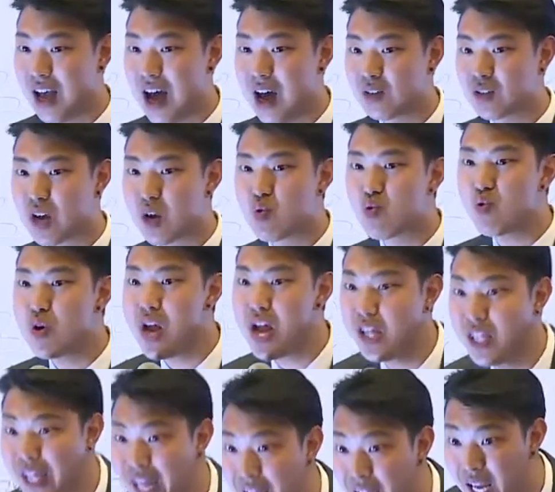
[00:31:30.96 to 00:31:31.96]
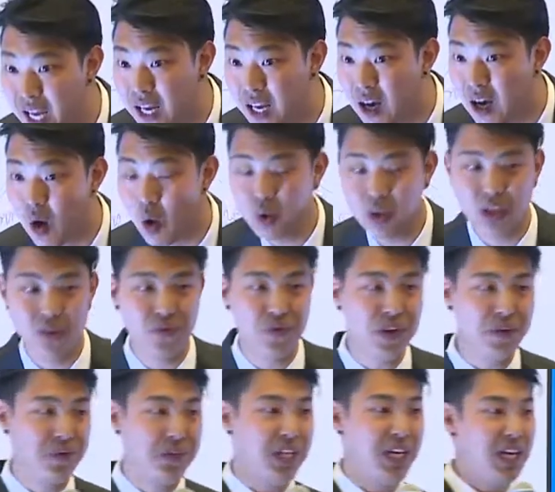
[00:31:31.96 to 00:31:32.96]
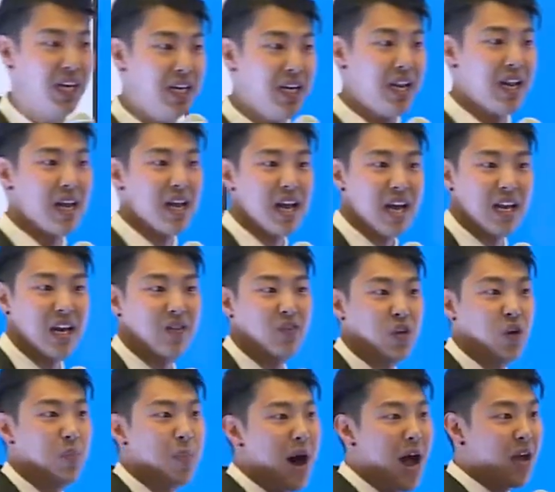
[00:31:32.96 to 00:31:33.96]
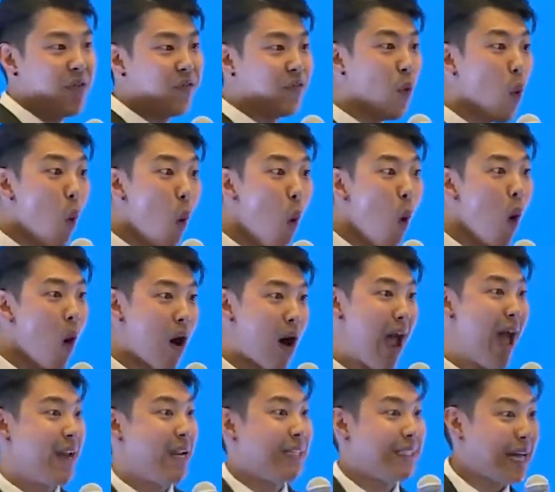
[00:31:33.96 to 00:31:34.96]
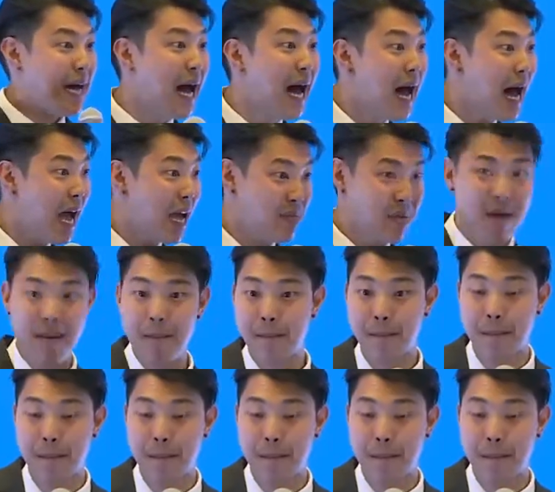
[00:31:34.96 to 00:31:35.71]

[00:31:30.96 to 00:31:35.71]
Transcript: I was like, really? Only 15? And if you buy four at a time in